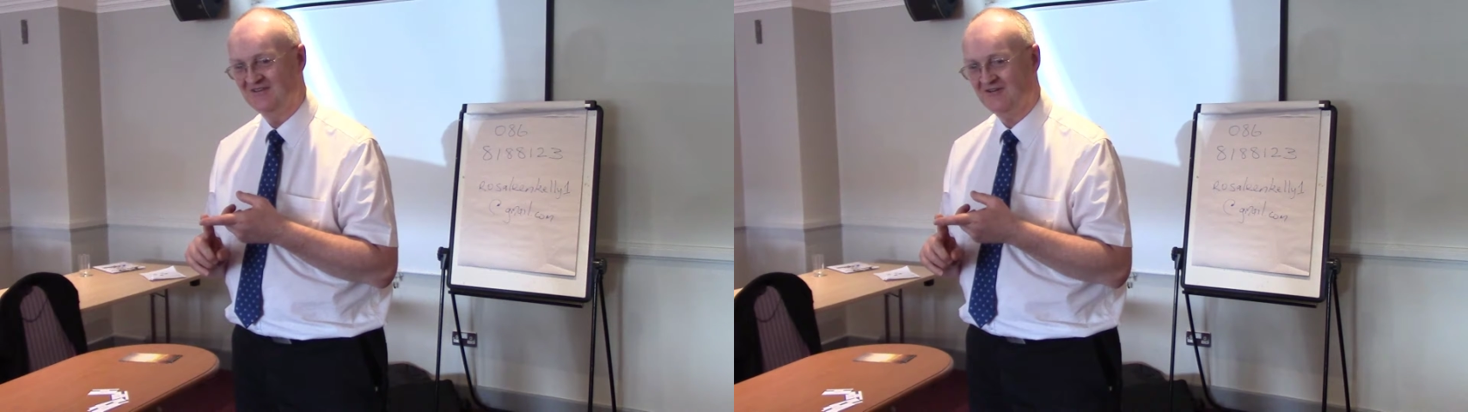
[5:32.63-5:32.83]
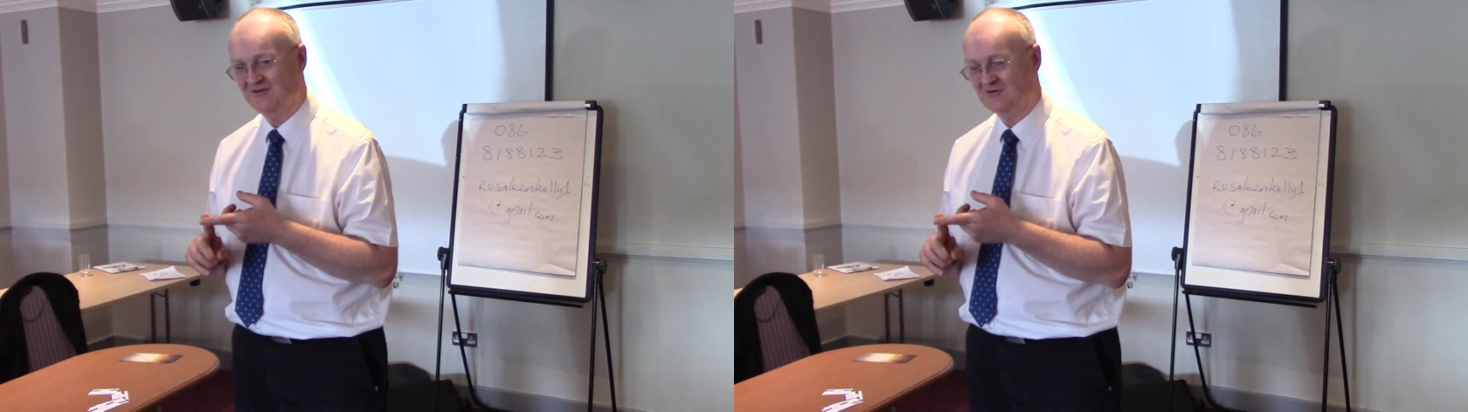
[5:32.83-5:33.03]

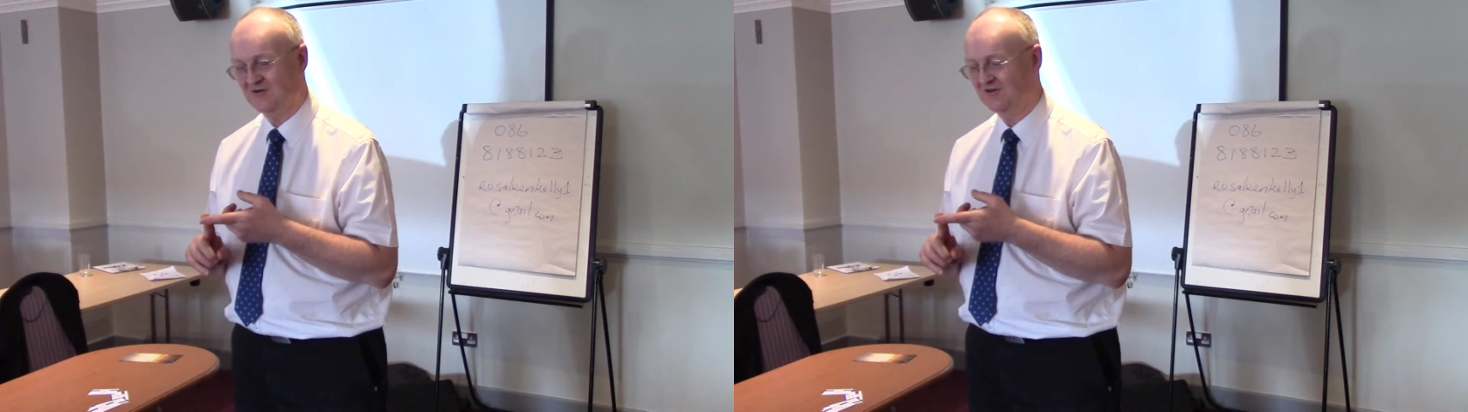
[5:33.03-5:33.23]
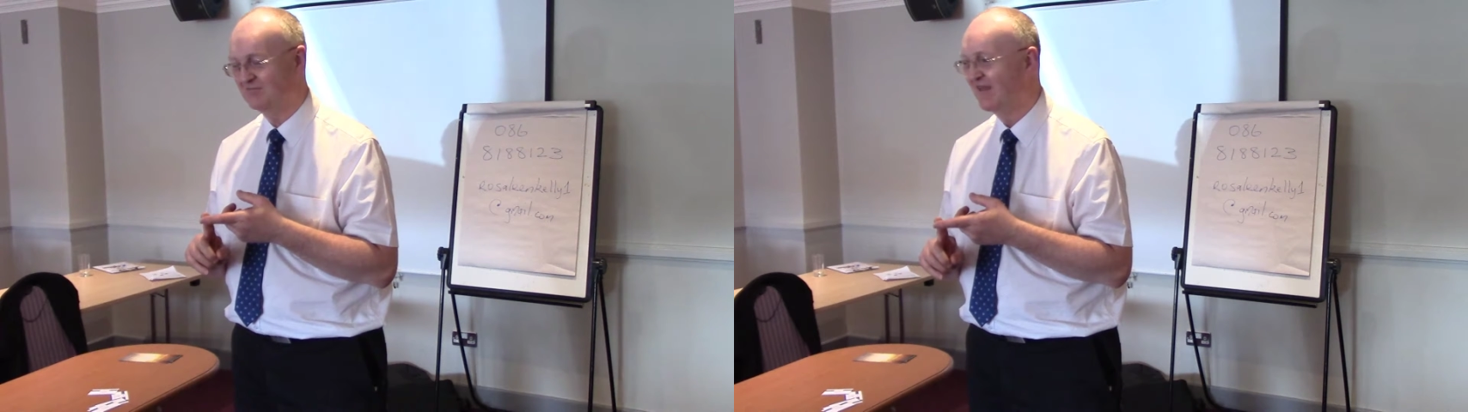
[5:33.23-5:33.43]
Oh,
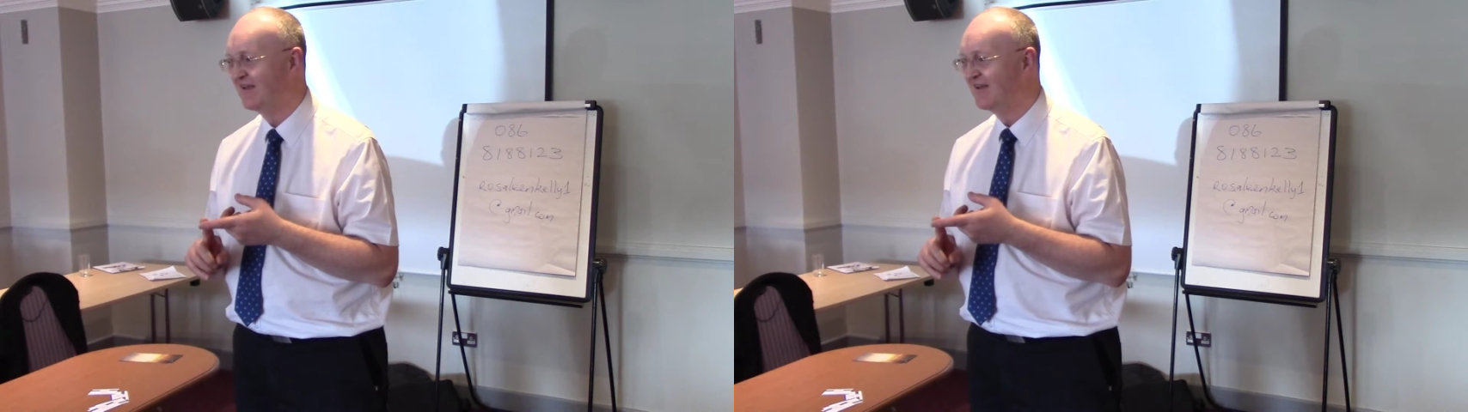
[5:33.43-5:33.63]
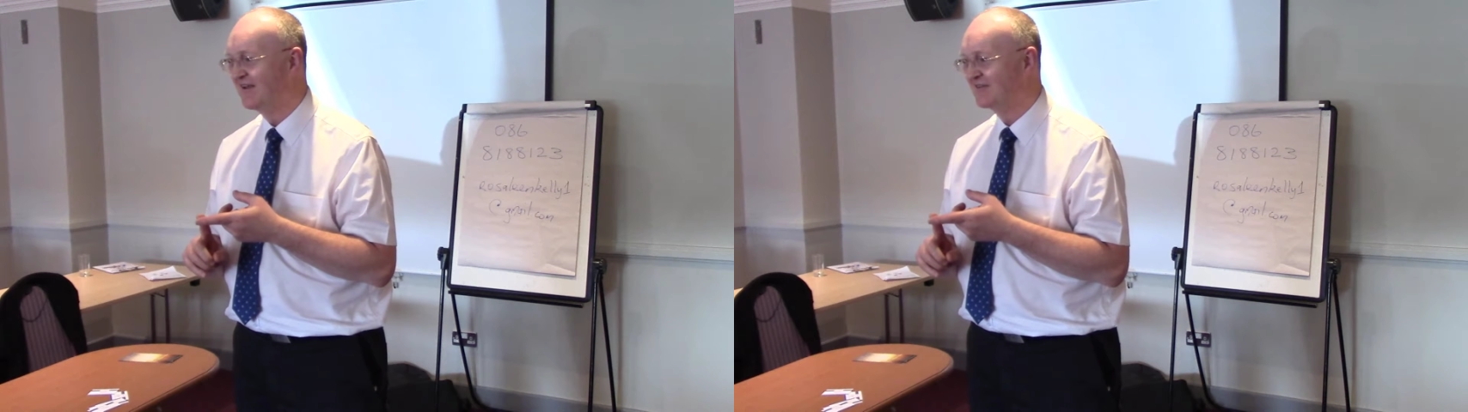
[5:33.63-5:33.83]
good.
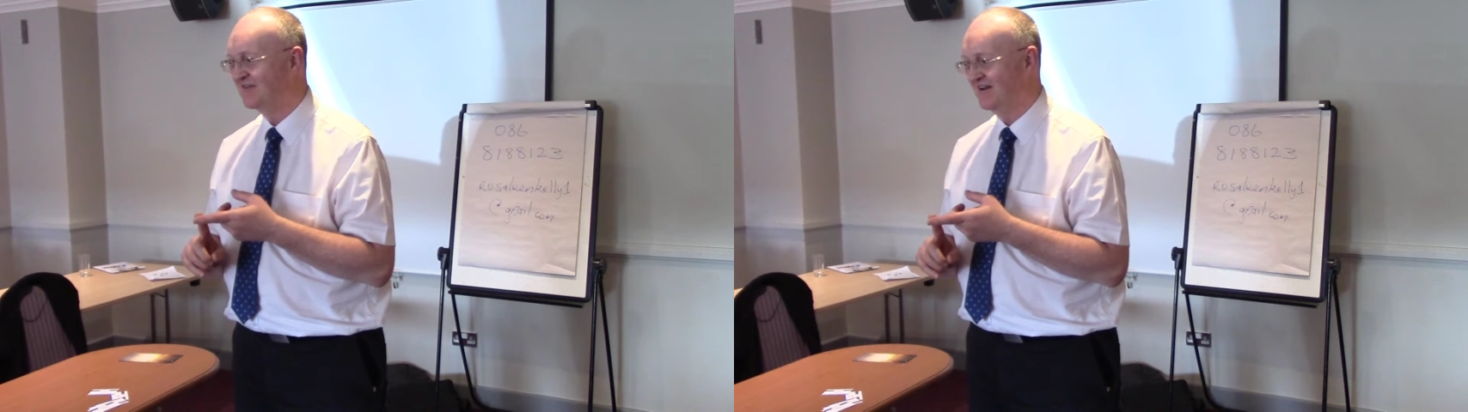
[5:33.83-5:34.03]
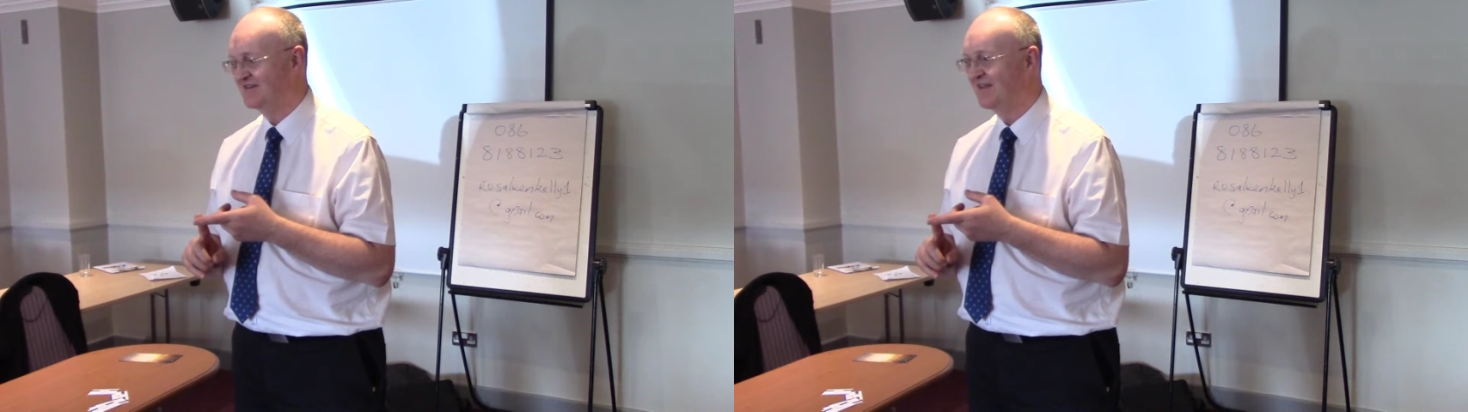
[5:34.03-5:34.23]

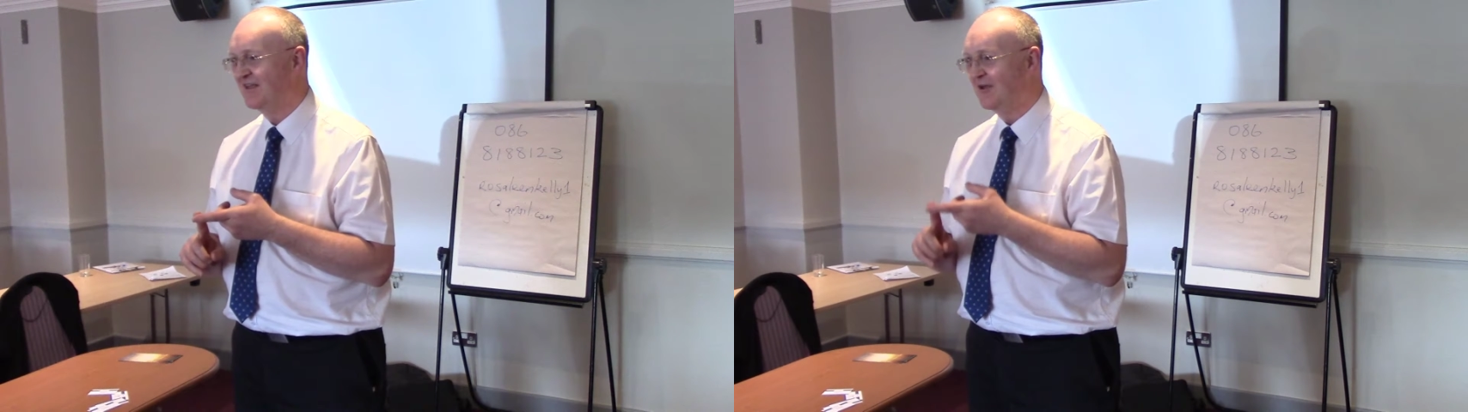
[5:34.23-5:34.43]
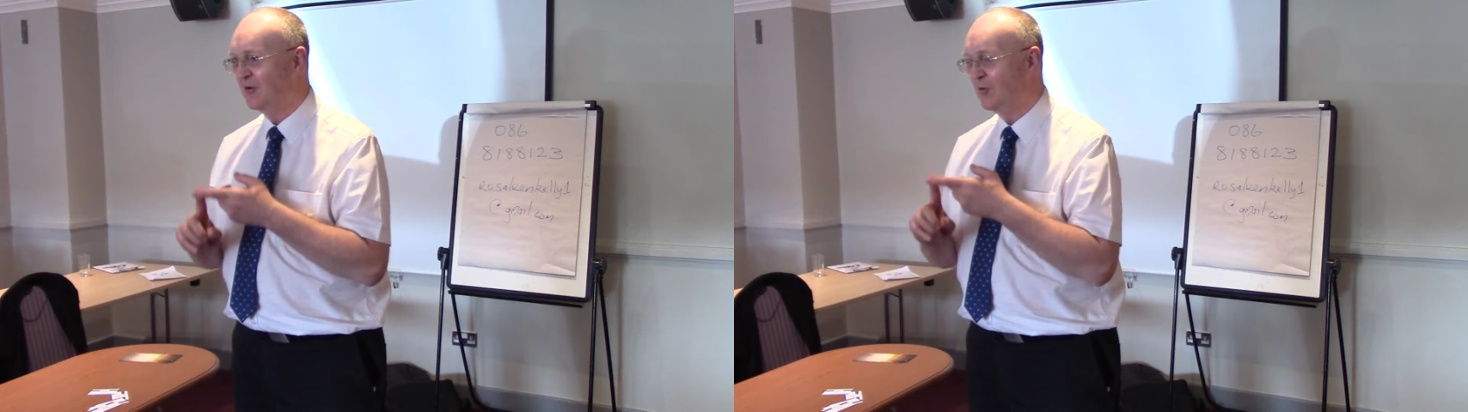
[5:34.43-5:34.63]
Right.
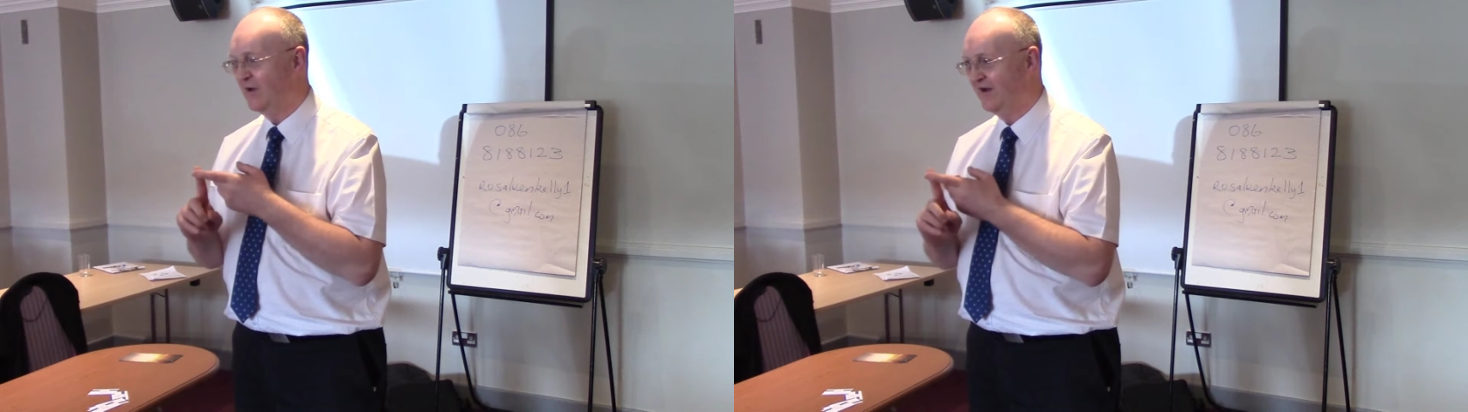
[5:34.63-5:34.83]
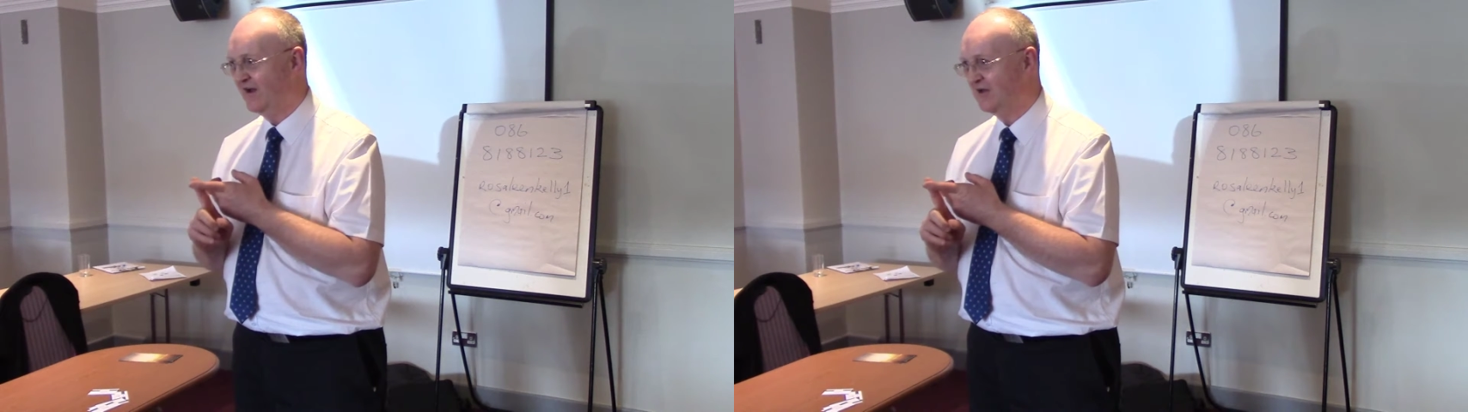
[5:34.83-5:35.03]

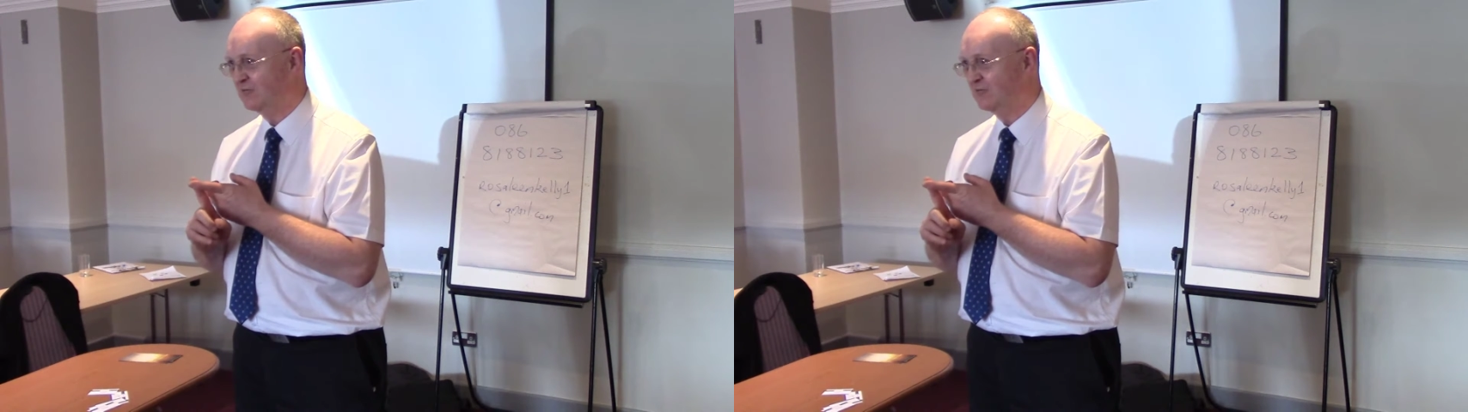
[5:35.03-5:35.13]
When I